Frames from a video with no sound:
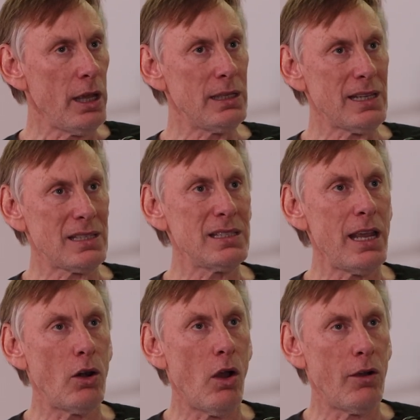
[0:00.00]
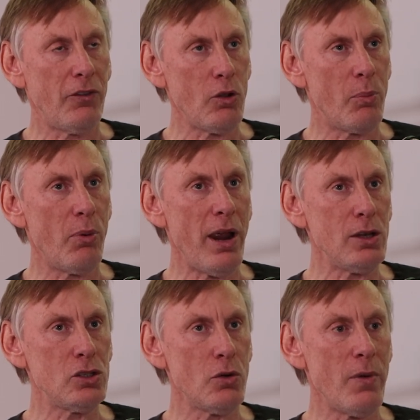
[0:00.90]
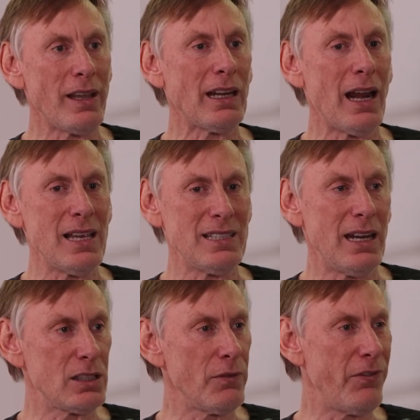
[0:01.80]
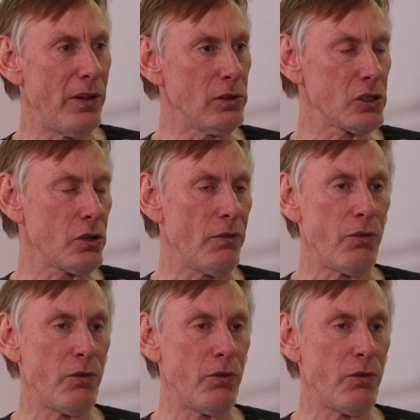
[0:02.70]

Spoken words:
it doesn't take long for your brain to recognize that it's a false,